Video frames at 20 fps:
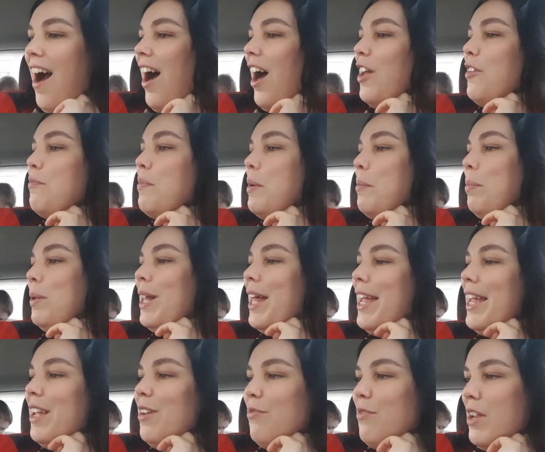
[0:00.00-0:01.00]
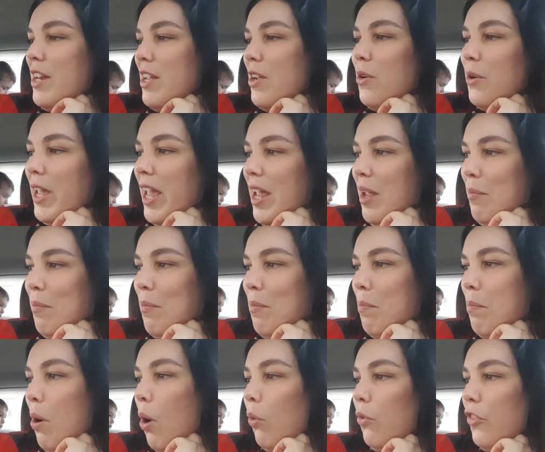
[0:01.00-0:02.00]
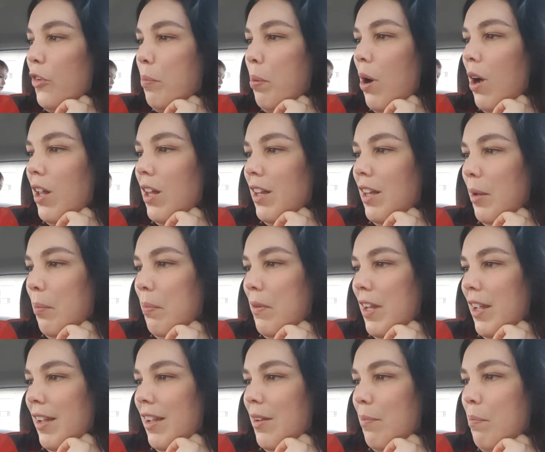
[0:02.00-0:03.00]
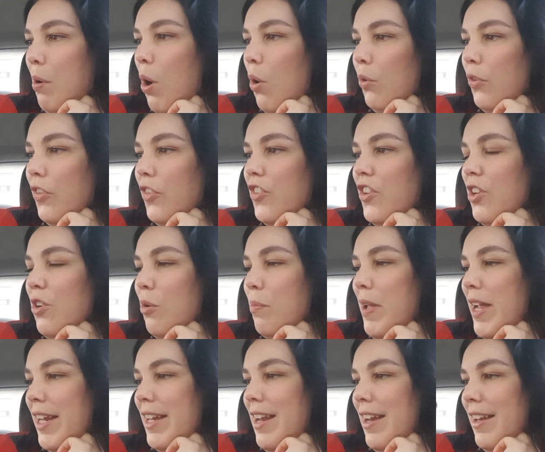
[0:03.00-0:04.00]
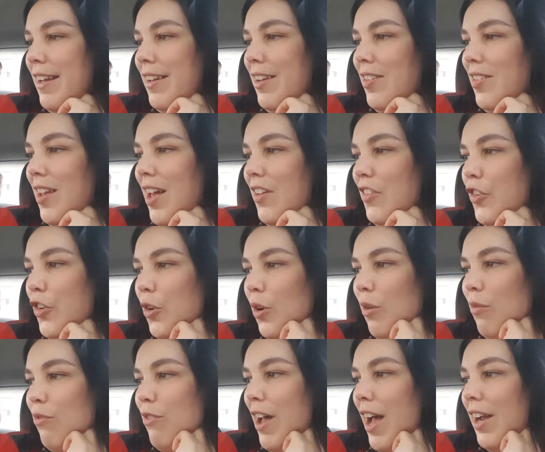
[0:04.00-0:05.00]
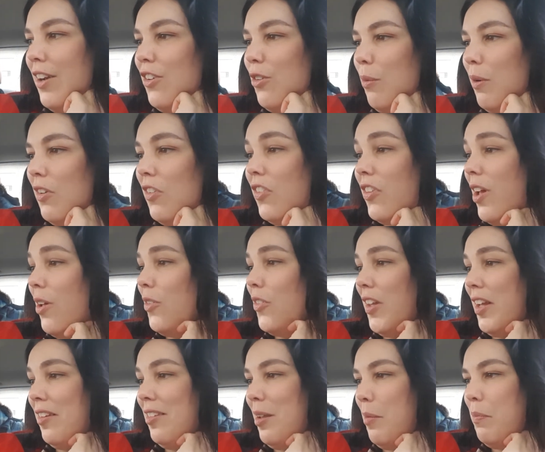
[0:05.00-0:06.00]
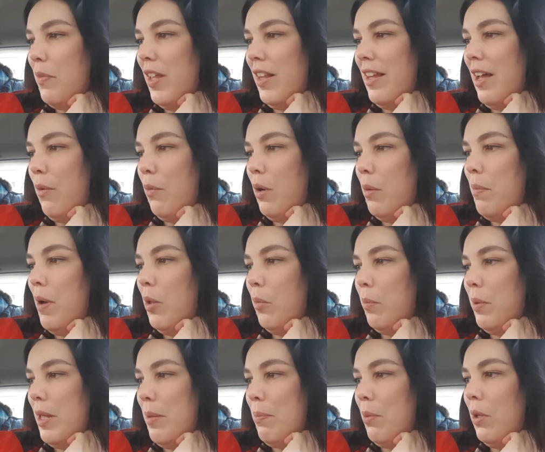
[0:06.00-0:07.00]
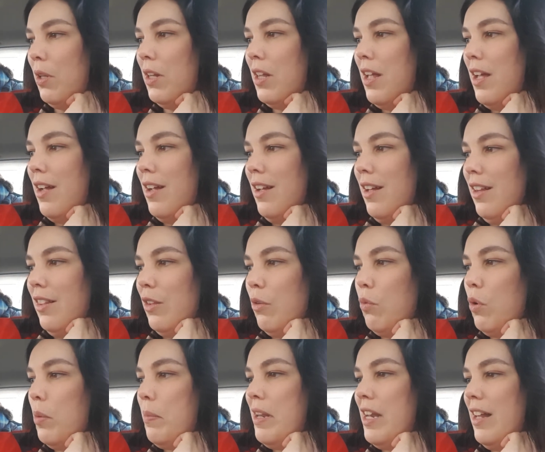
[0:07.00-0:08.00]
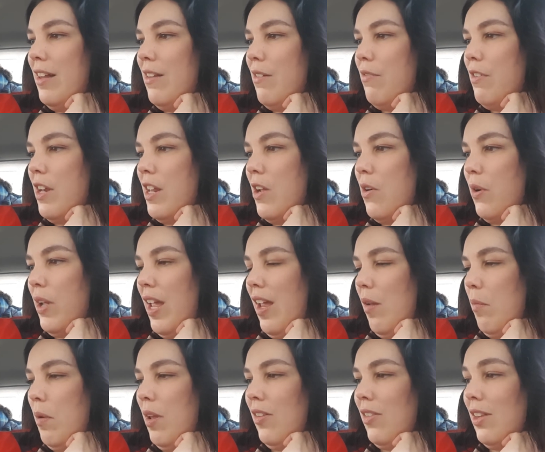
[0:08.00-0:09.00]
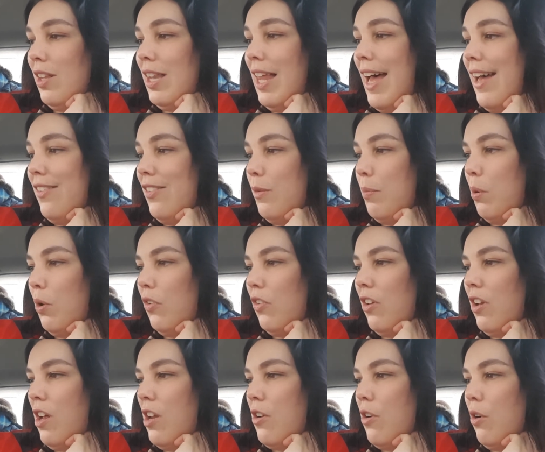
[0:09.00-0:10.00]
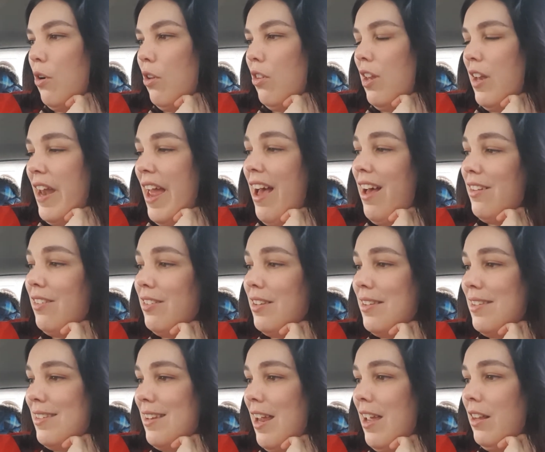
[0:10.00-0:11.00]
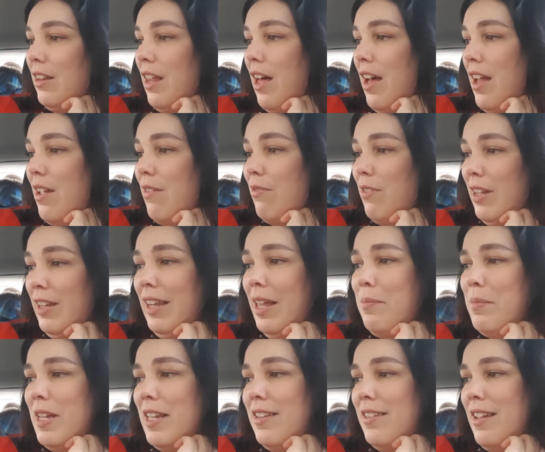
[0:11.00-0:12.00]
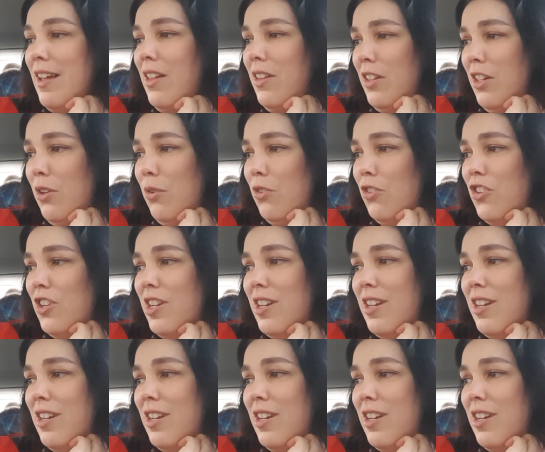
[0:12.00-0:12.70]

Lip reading: I've been playing a video game, post-apocalyptic, post-geomagnetic disaster, in fact, which sounds like something that would melt people. The woman in the video game is the last person on Earth and has to stay alive. And let me tell you, she